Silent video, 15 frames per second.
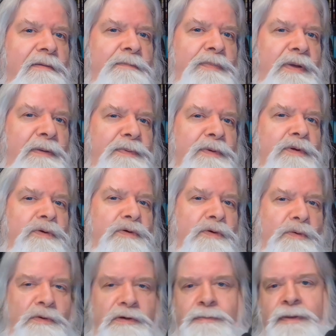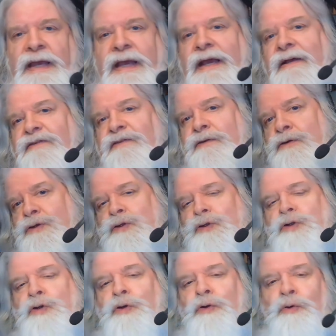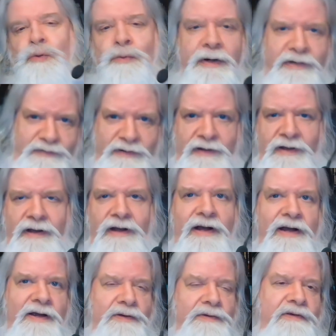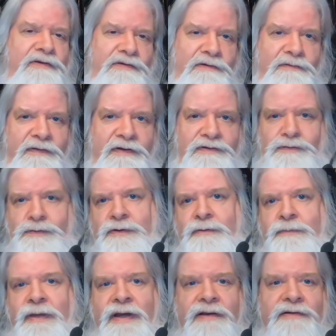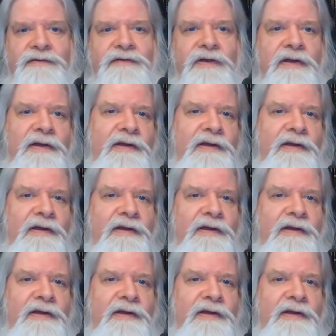people who don't want to be hassled too much hire these adventuring bands